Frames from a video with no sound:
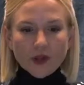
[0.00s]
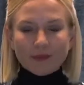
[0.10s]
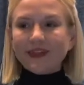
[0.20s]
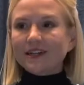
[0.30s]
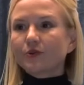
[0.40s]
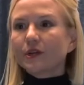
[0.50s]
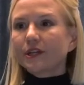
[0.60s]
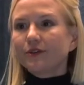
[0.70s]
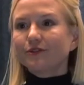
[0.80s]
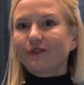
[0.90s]
But that's really
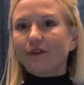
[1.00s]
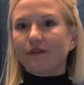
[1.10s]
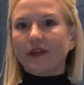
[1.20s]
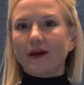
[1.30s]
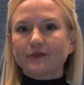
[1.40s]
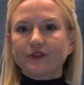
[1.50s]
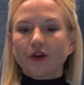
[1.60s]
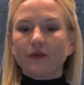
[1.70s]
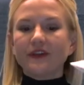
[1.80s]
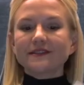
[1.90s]
useful for them.
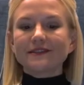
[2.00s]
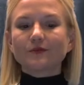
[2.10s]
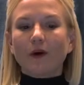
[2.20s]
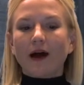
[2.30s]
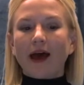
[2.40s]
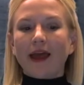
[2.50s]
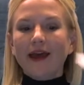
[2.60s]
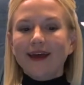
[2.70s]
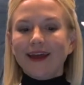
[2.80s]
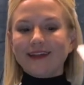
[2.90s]
So this is why
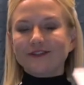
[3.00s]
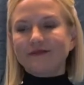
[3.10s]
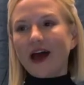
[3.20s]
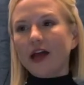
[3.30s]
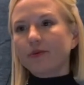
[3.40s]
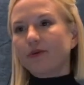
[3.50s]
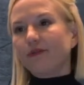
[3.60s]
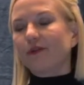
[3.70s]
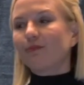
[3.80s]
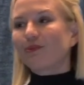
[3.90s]
it's valuable
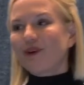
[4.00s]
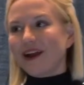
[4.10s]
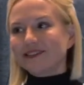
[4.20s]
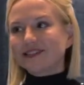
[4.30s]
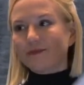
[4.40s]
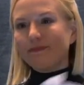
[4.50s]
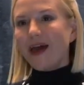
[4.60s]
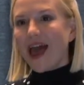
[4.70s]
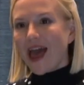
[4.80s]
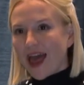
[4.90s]
for brands to
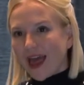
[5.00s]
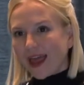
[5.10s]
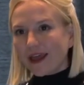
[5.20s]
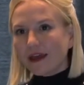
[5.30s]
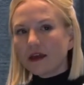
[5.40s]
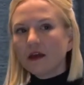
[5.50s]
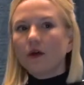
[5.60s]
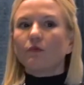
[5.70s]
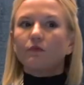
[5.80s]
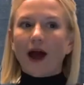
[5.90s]
pay
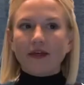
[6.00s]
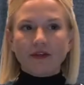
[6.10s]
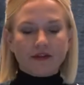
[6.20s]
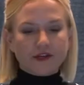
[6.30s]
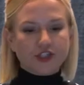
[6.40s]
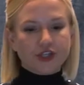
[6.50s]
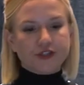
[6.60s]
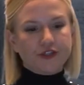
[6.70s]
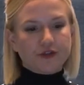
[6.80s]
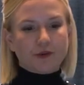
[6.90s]
rather than
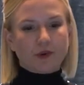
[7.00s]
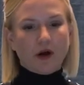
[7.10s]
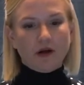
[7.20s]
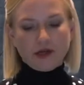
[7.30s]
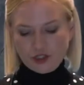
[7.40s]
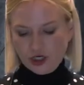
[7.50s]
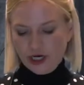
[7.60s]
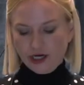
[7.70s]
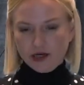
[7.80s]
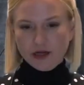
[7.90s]
just do a product trade.